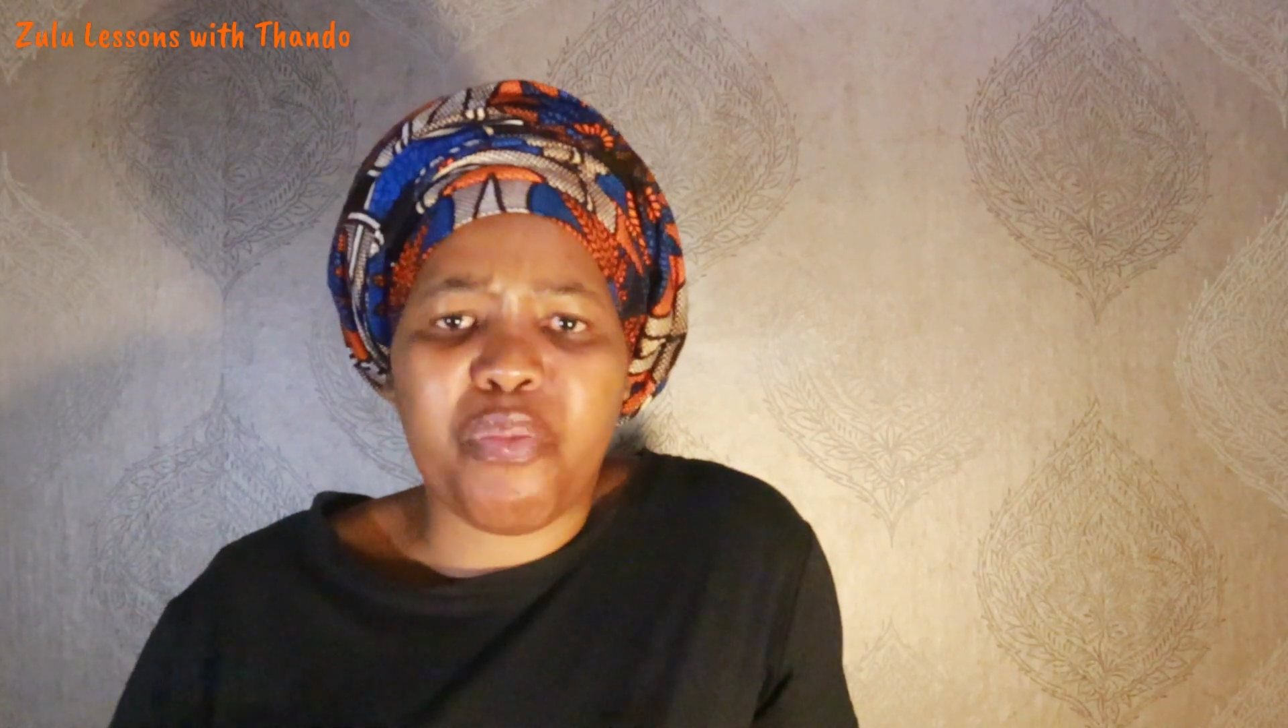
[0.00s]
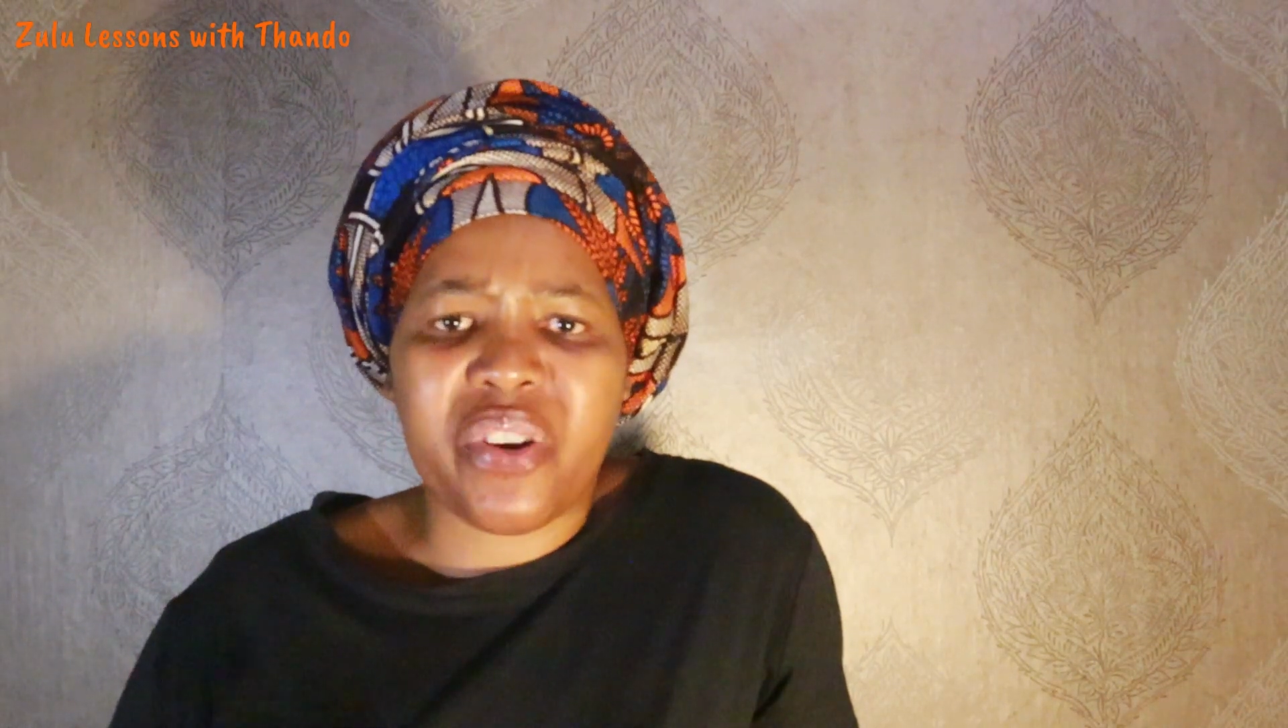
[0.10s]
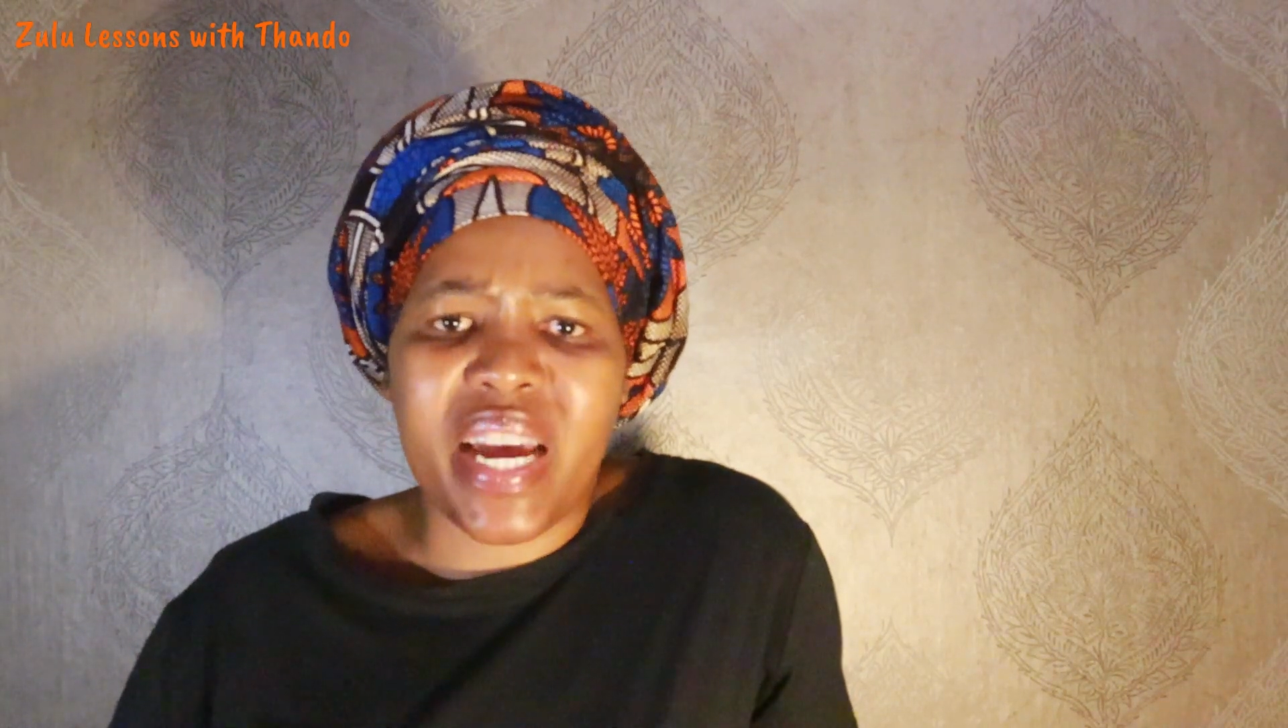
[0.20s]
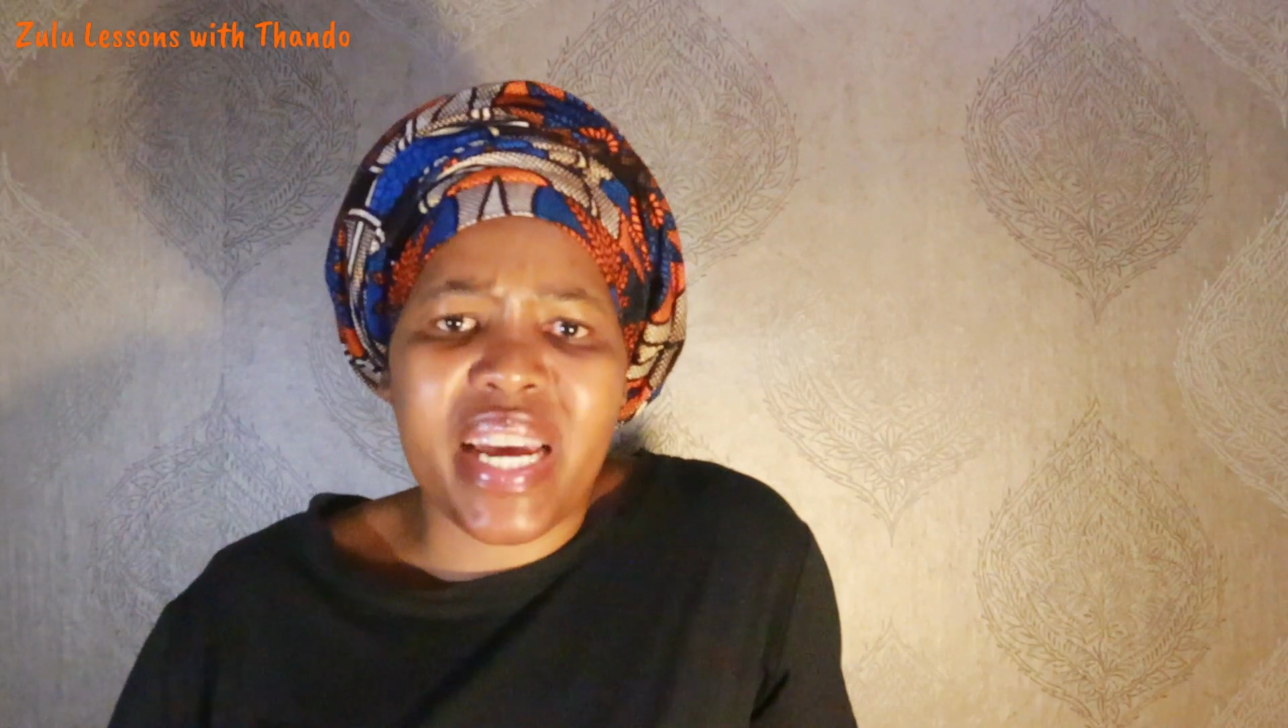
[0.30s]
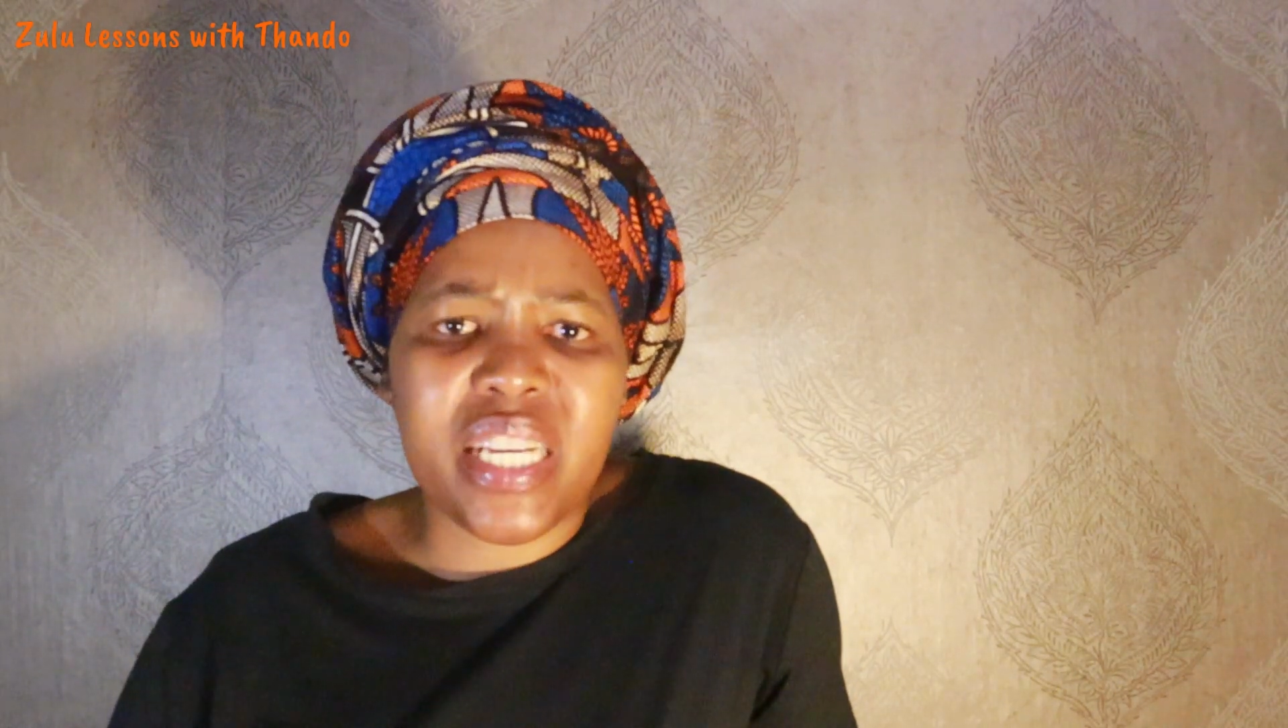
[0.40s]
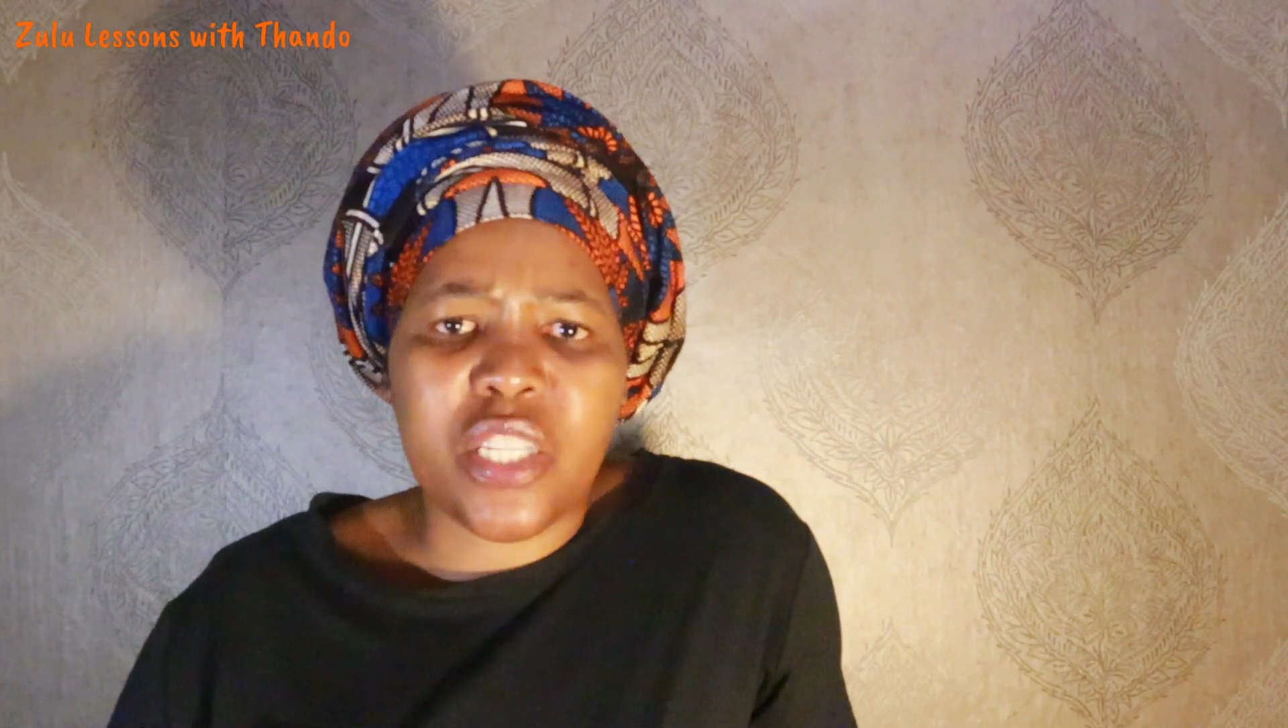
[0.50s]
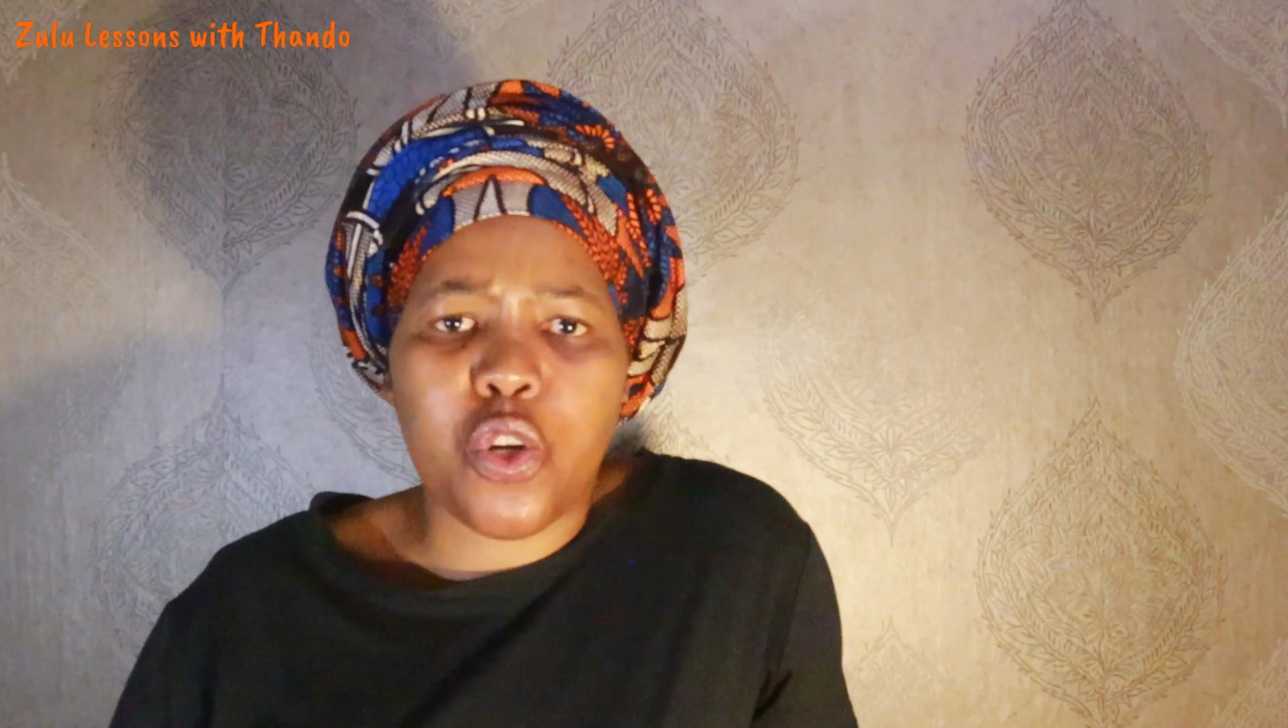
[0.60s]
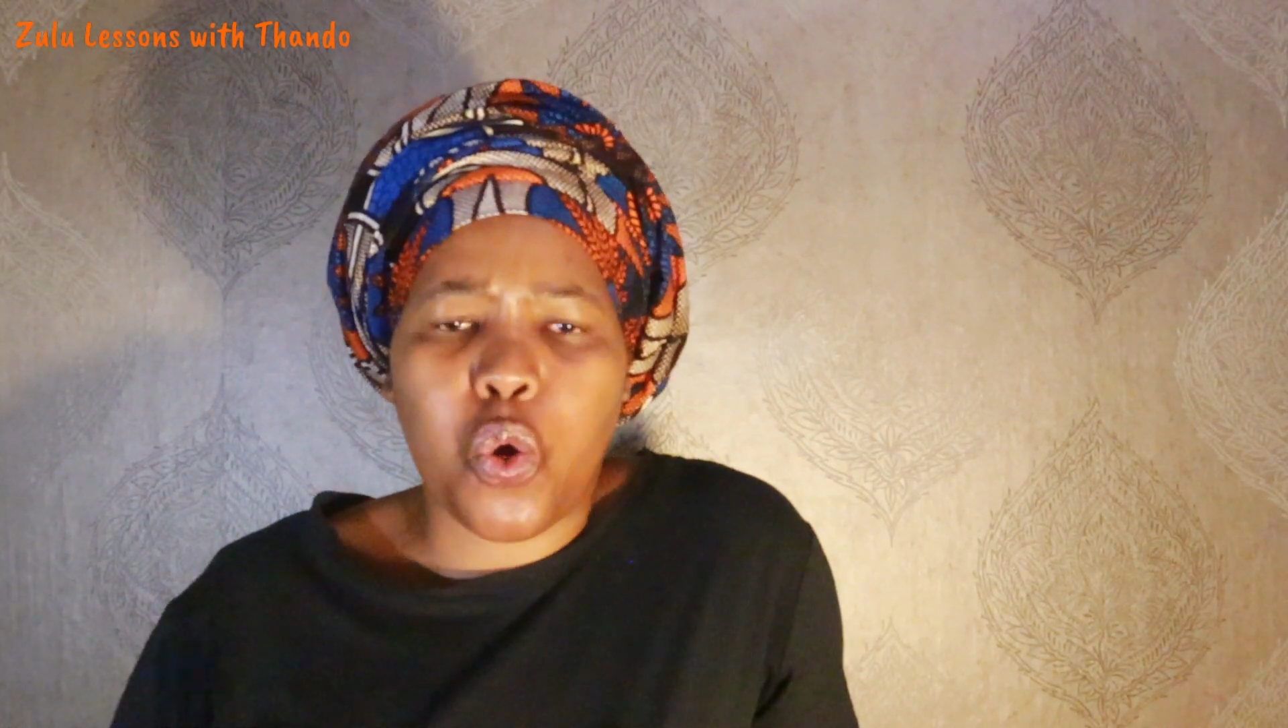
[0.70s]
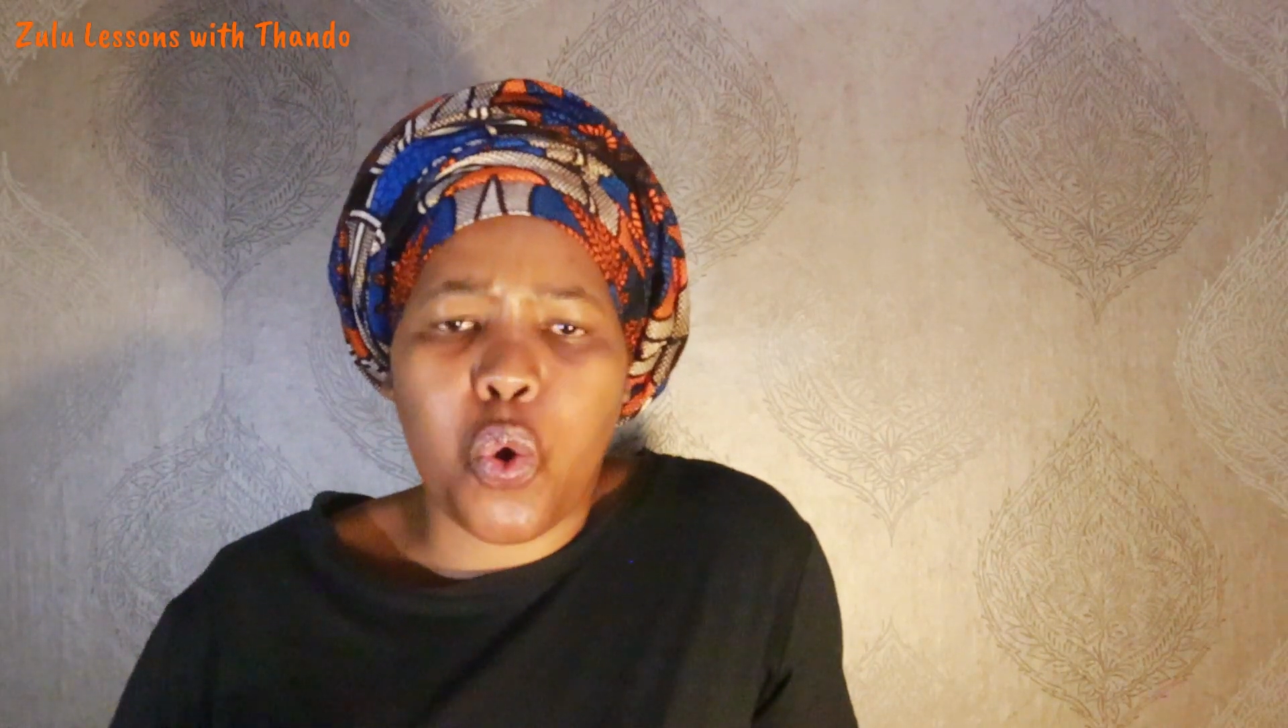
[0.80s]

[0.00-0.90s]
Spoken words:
bride